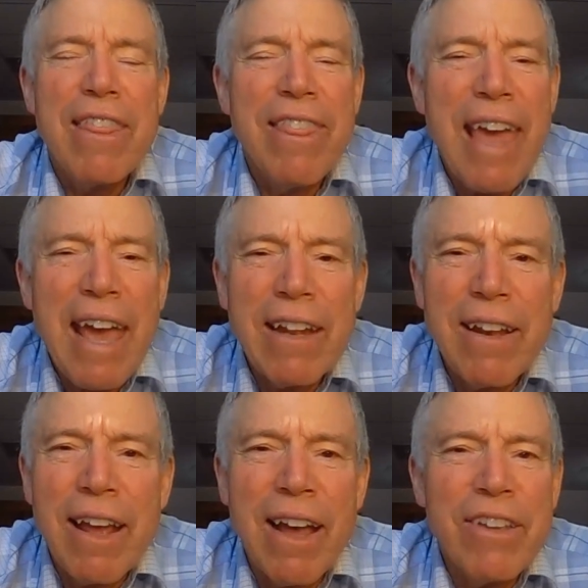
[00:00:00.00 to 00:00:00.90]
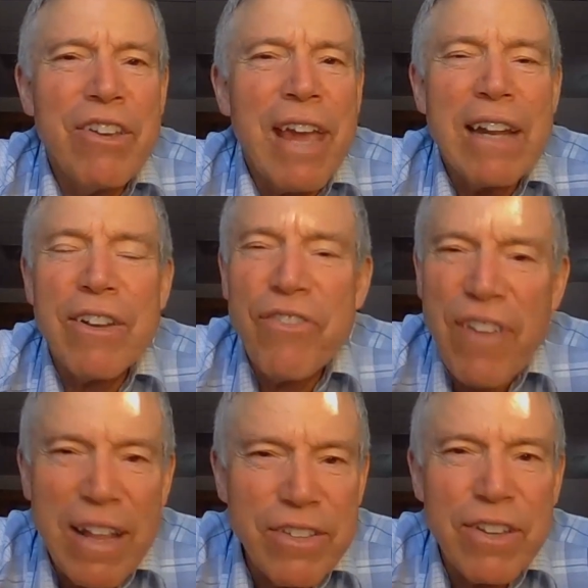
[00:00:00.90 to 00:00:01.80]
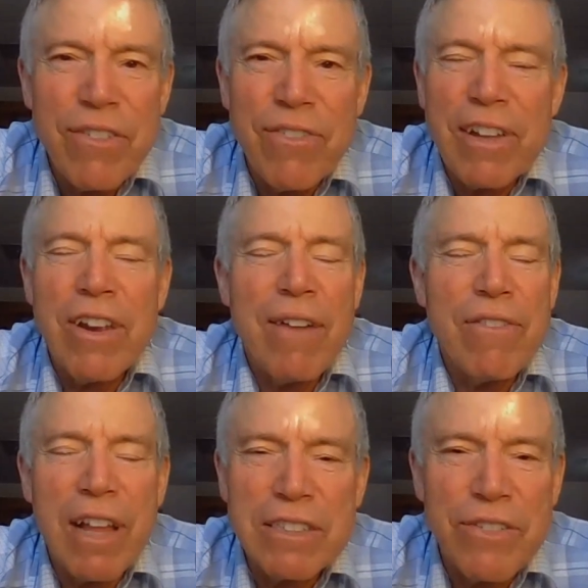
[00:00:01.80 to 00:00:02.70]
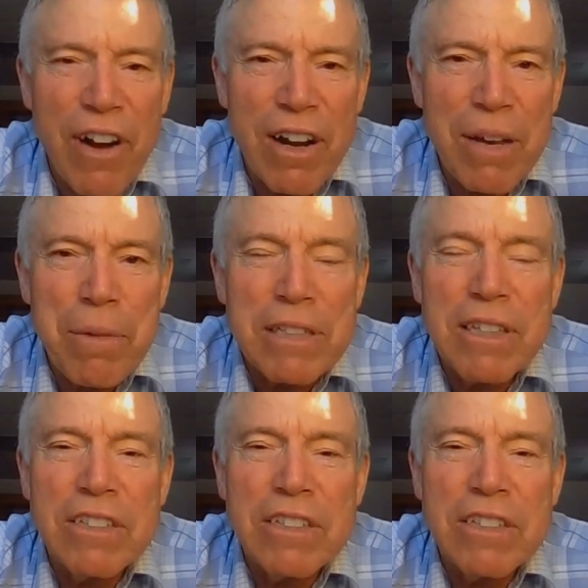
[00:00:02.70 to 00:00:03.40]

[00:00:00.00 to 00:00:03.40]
then you get defensive and you have lots of arguments.